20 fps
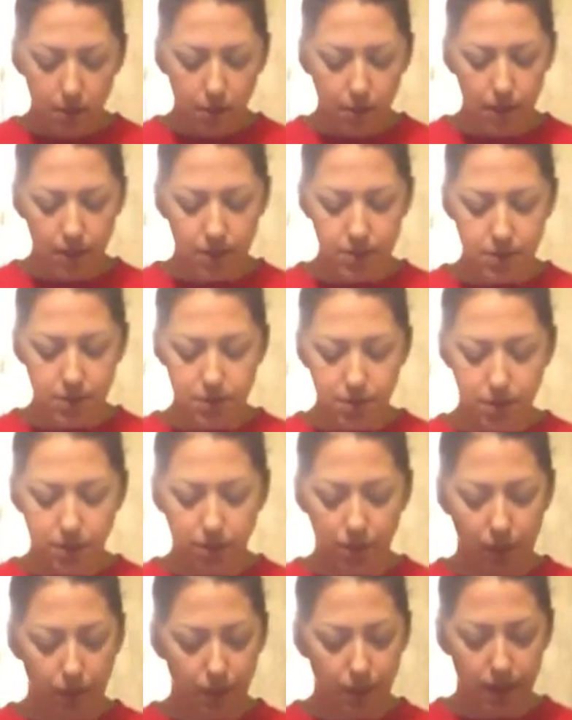Watching you
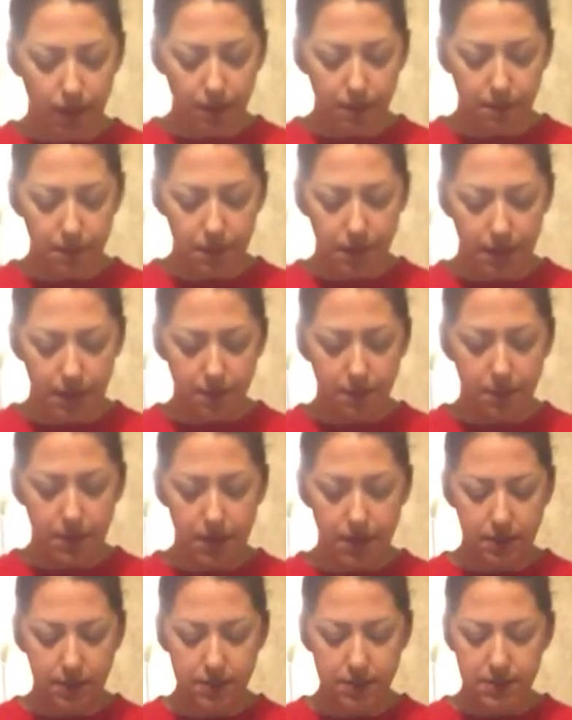grow up and
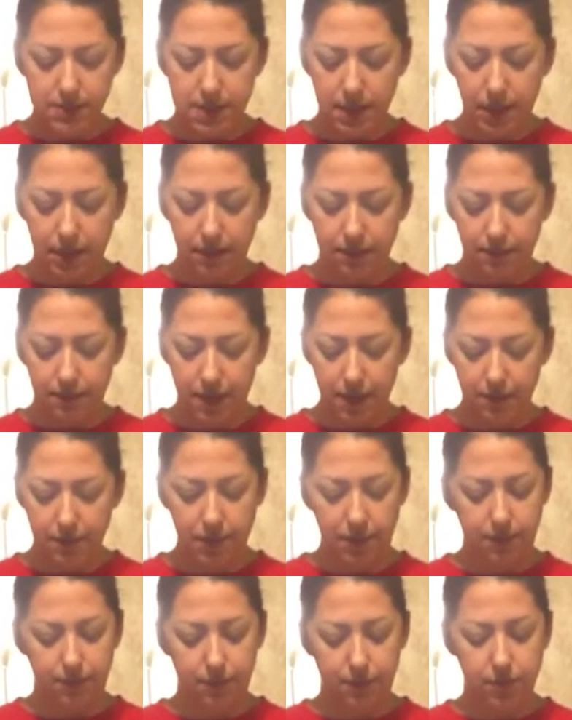being the second
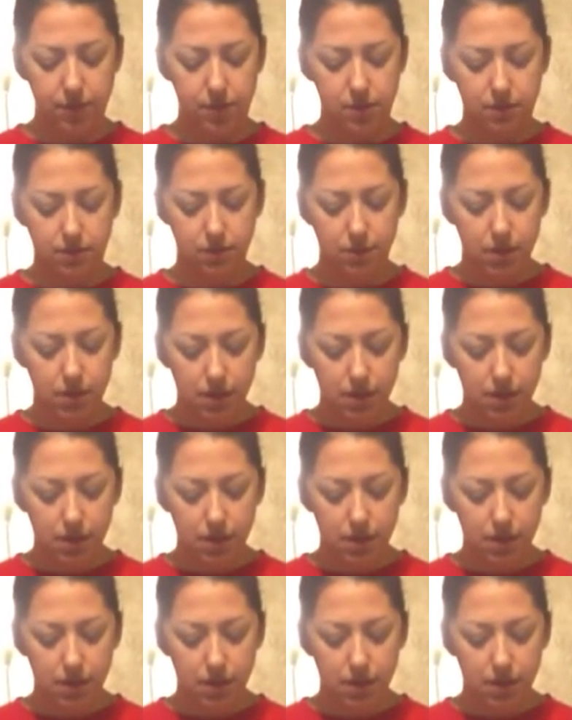family for you